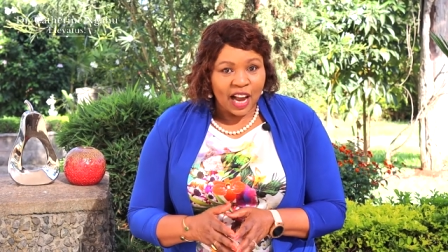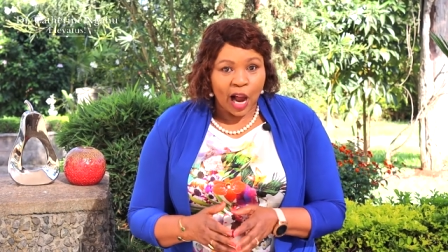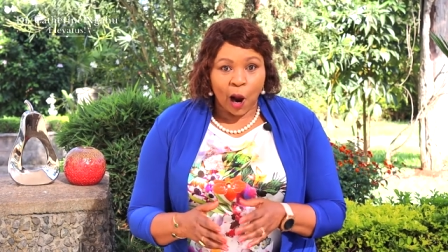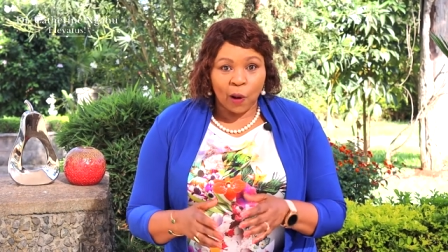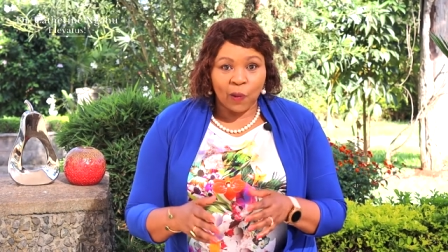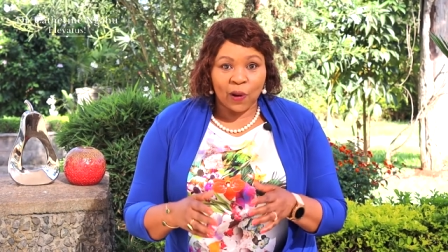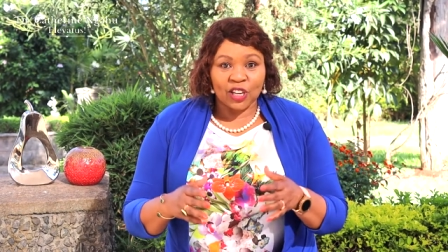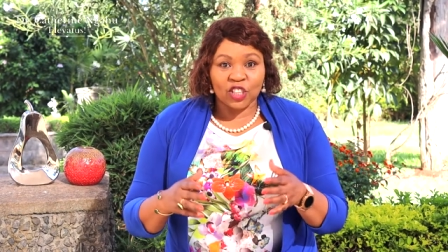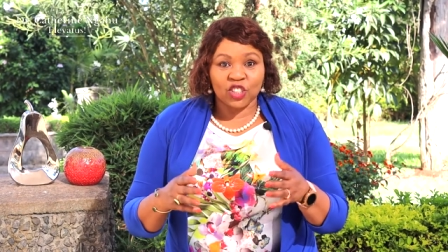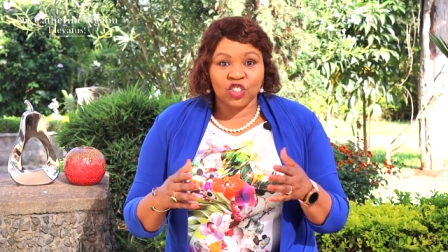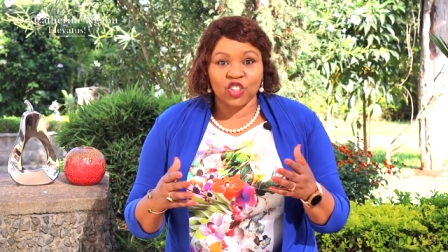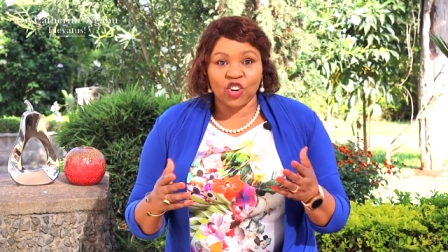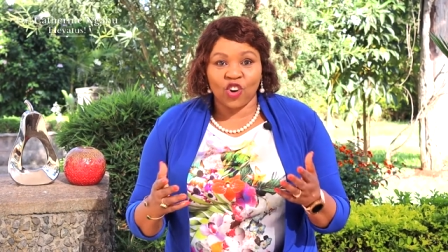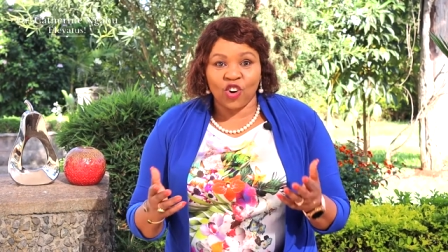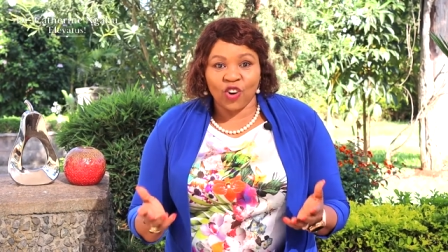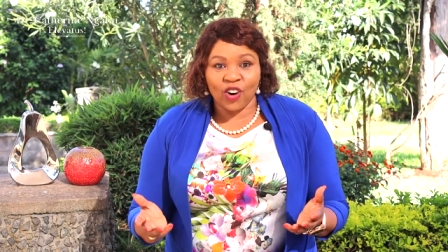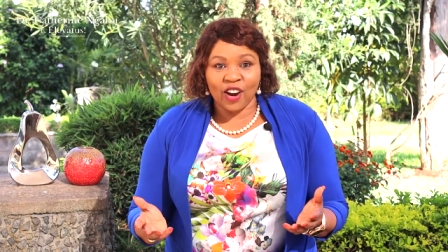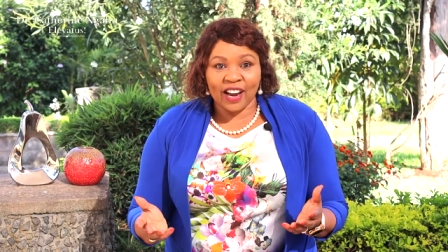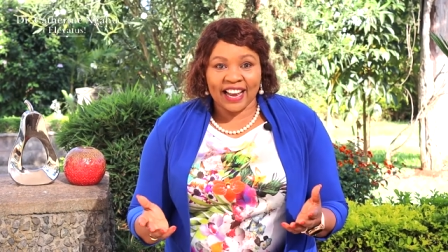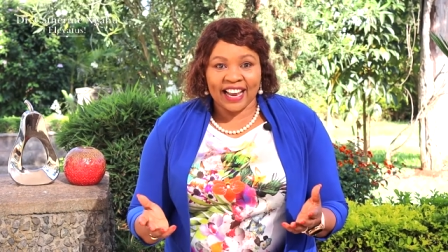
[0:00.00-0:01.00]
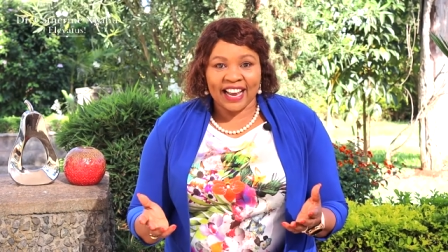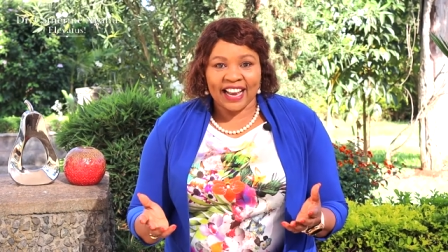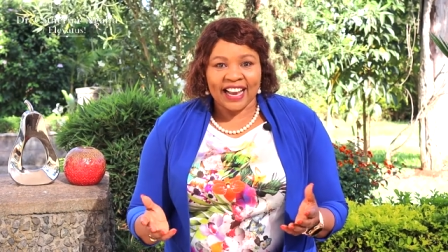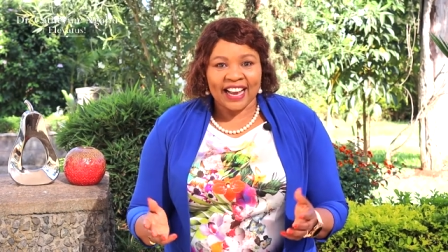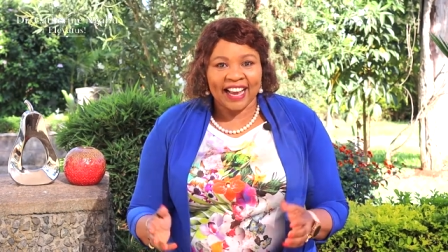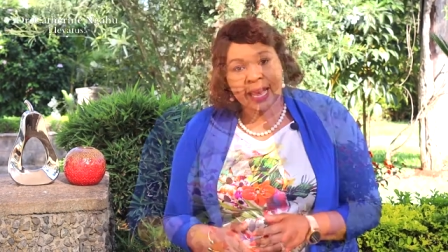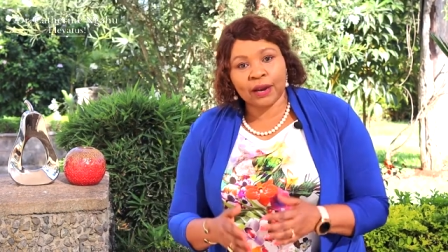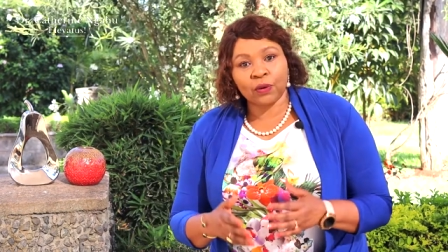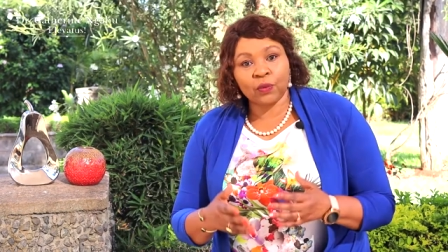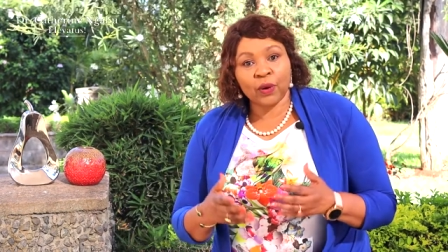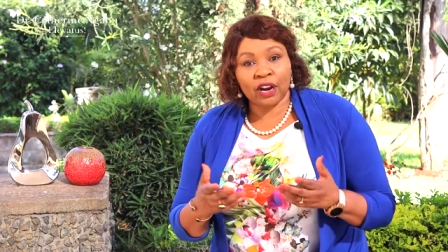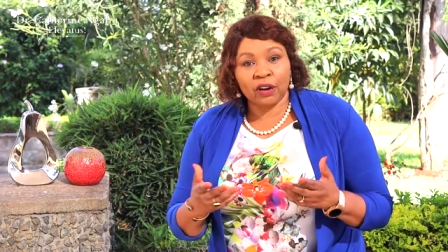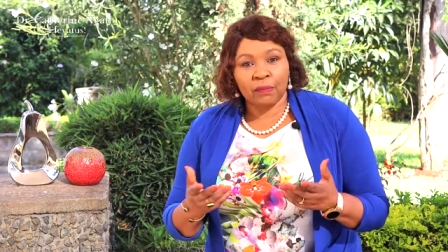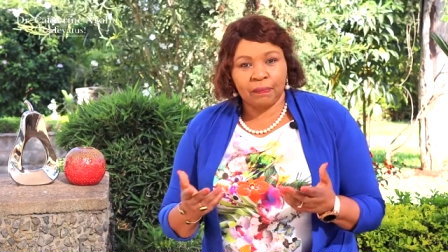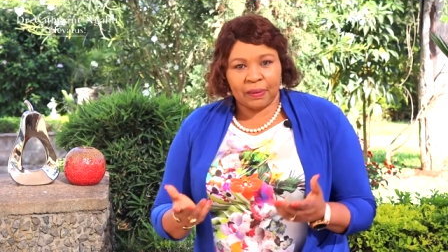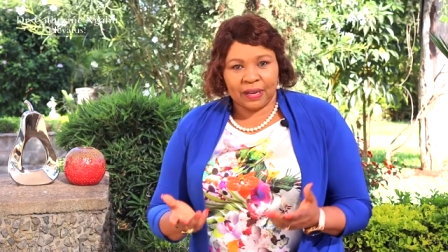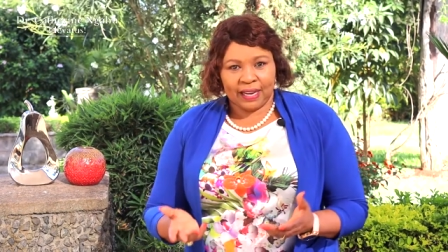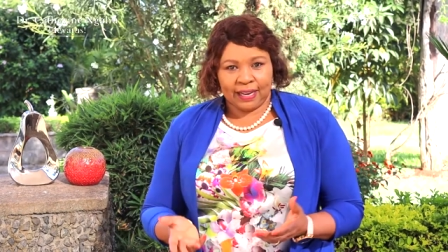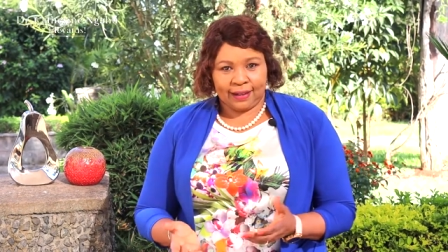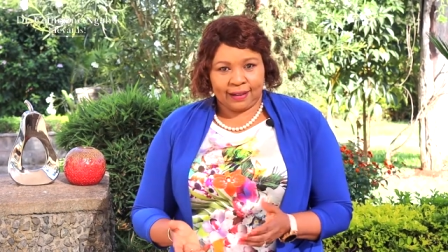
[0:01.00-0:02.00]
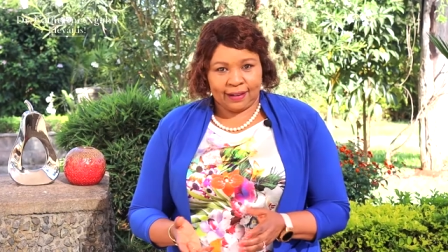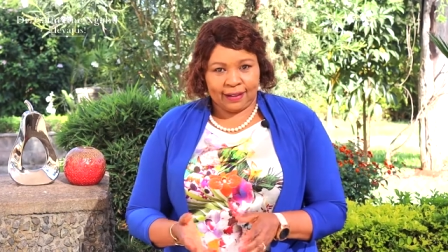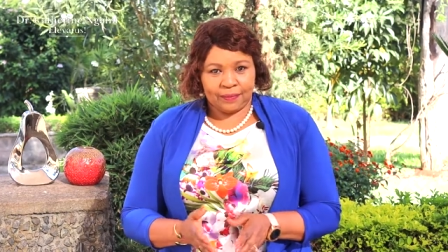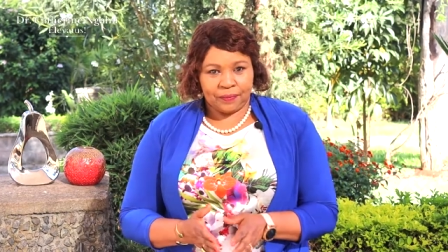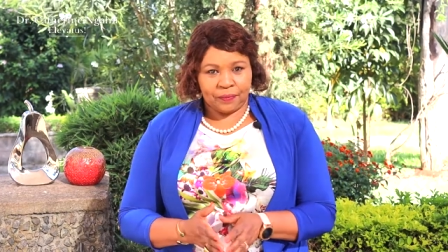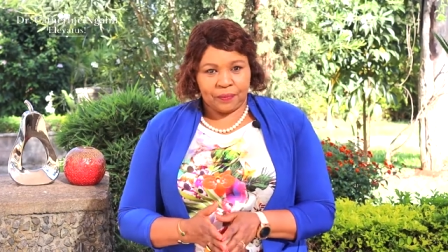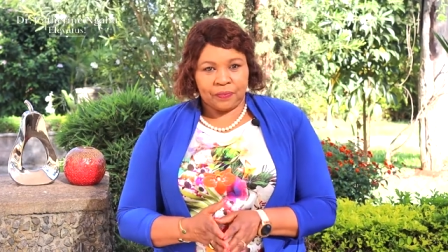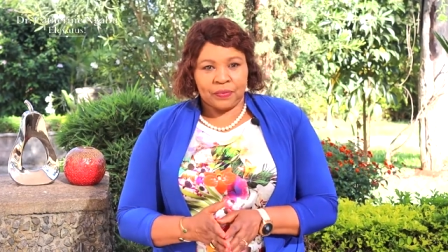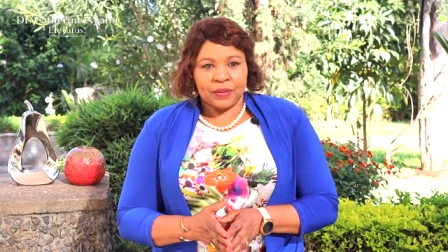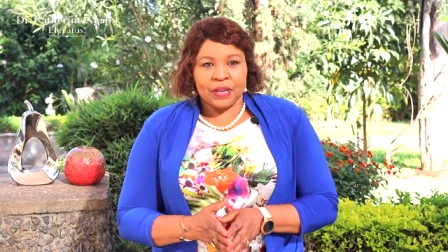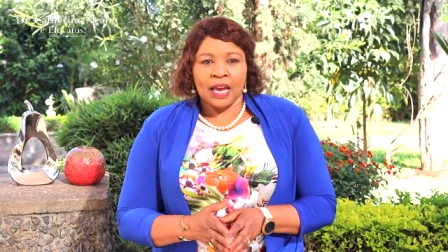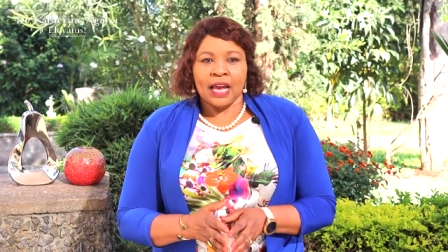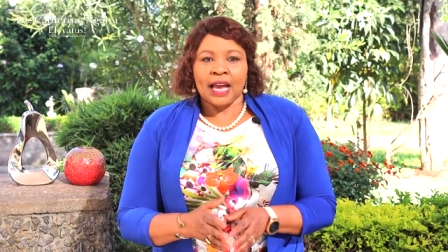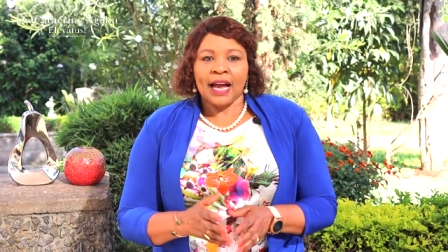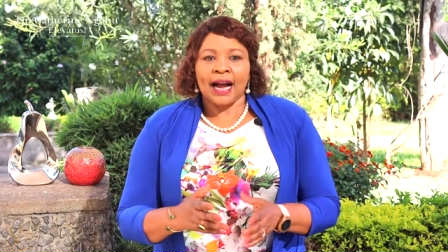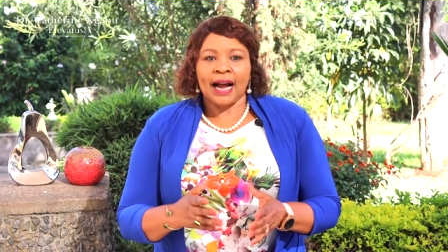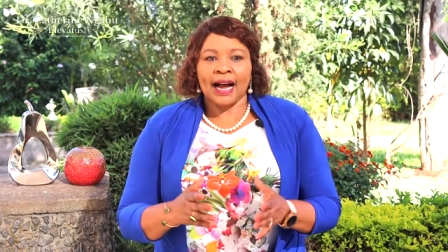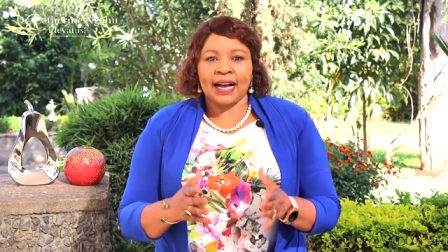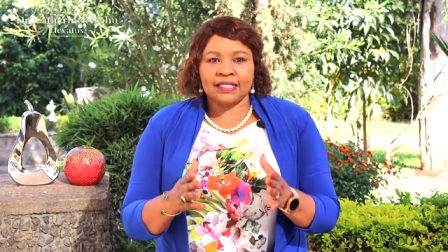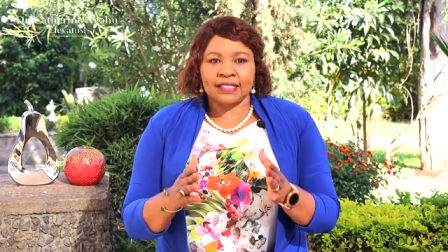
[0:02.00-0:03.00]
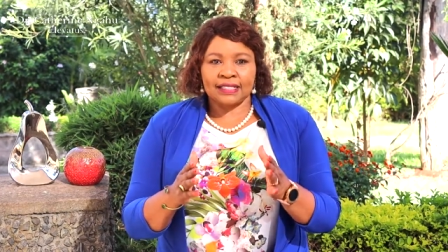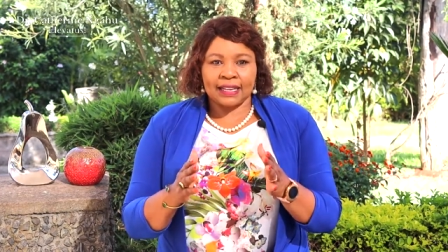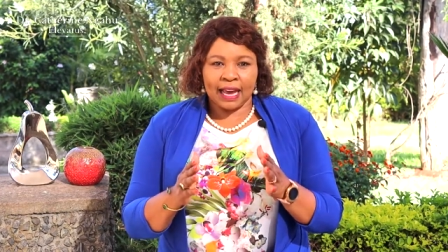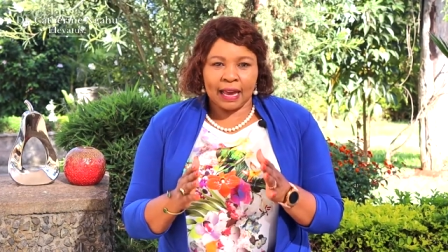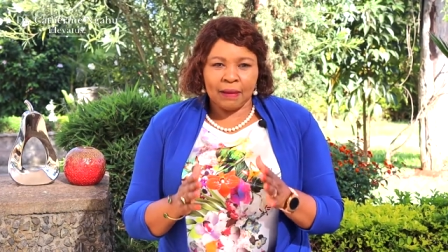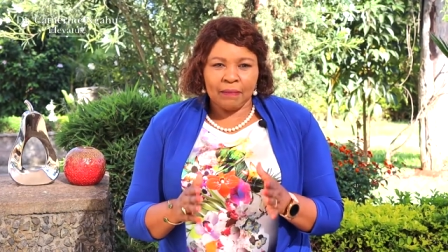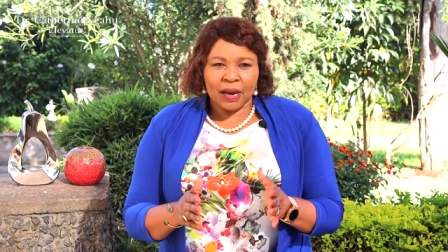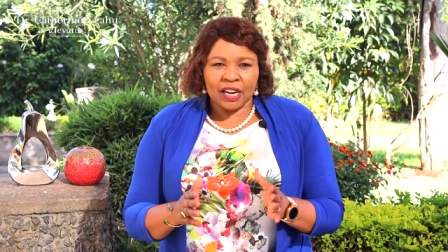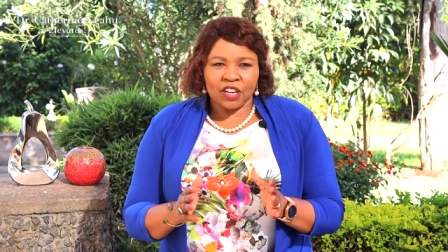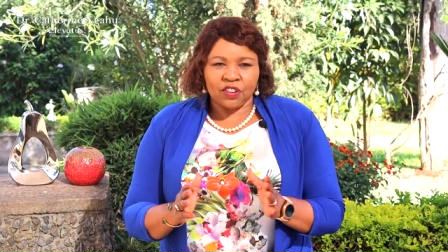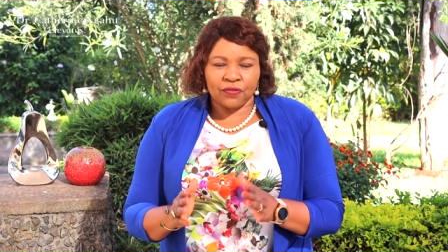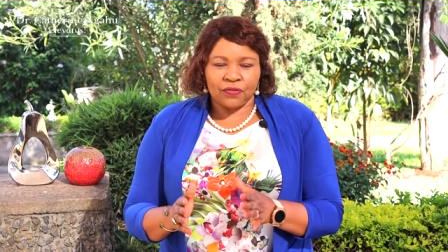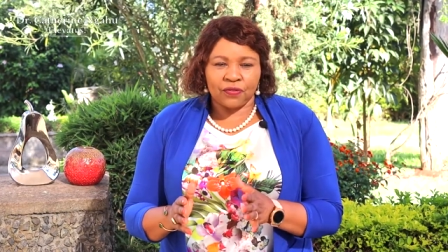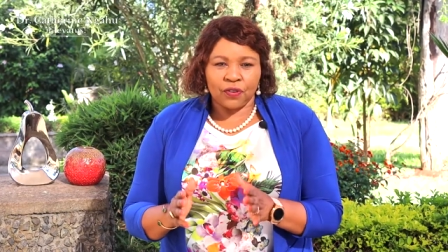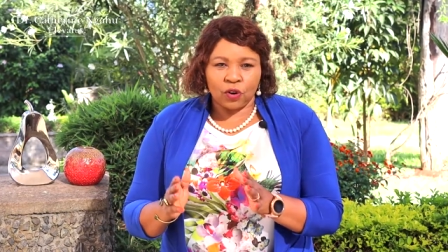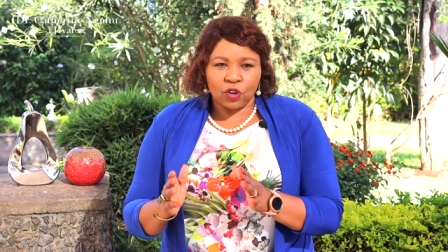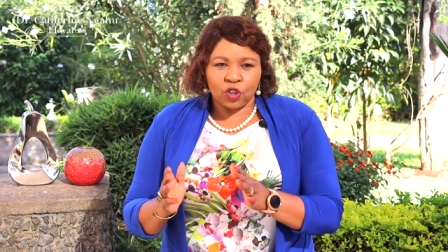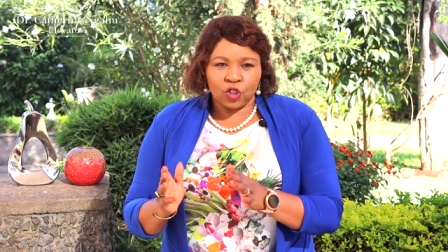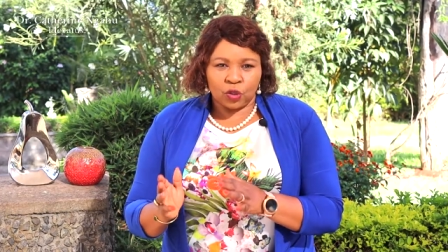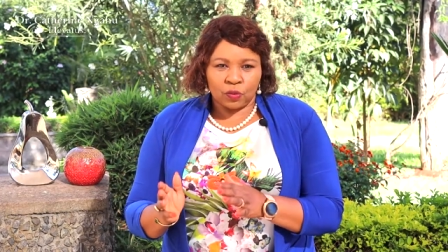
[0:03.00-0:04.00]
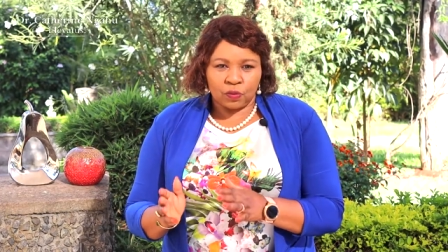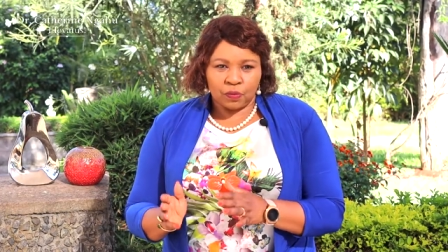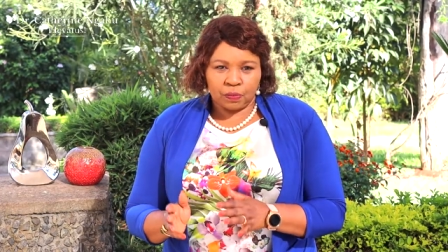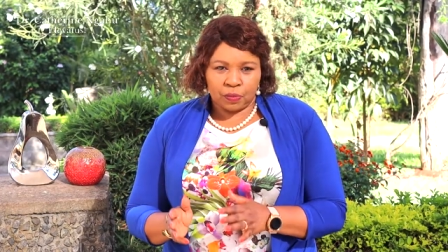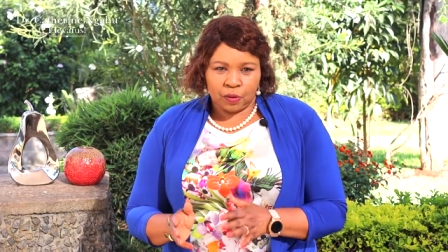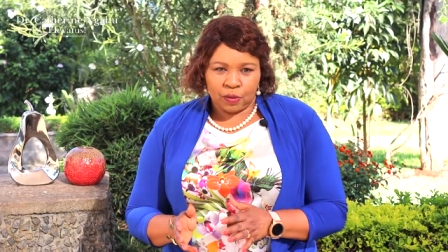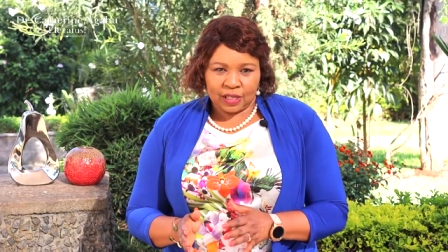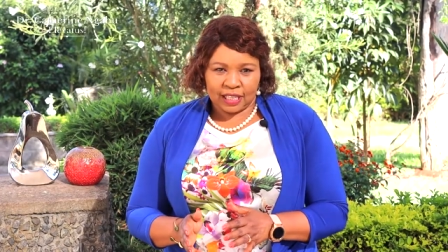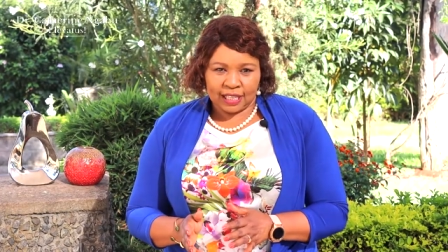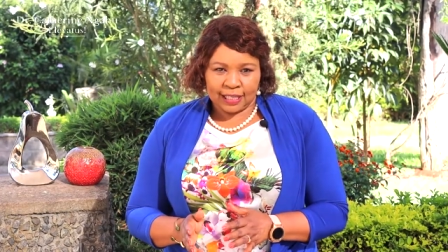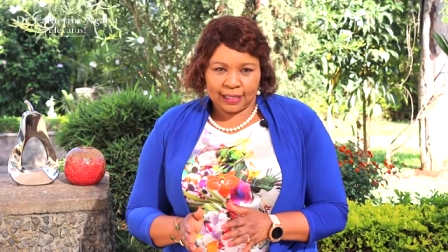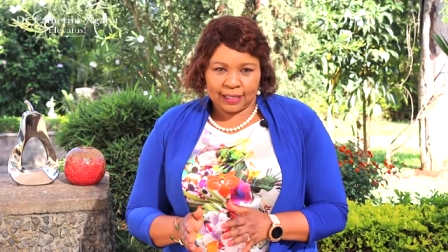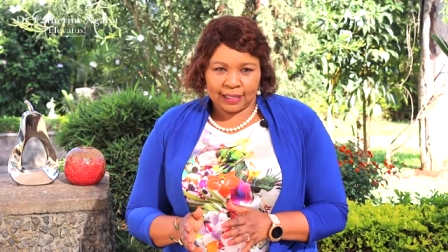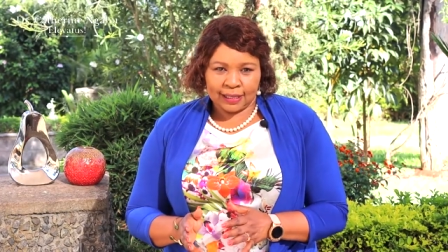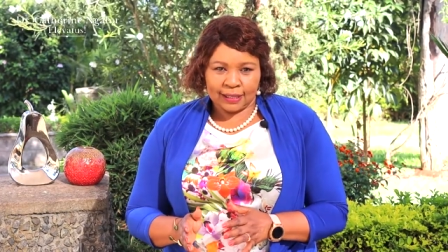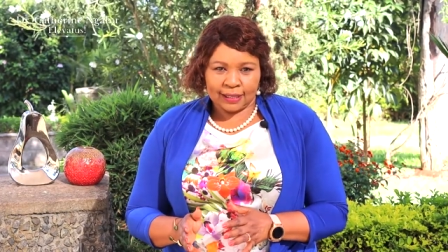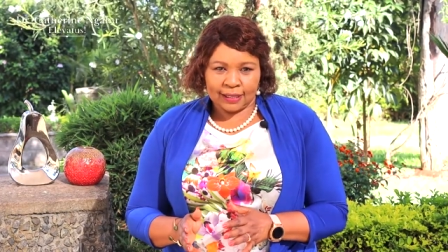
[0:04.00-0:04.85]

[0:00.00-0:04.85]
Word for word: our joy and well-being. As Emmett Fox put it,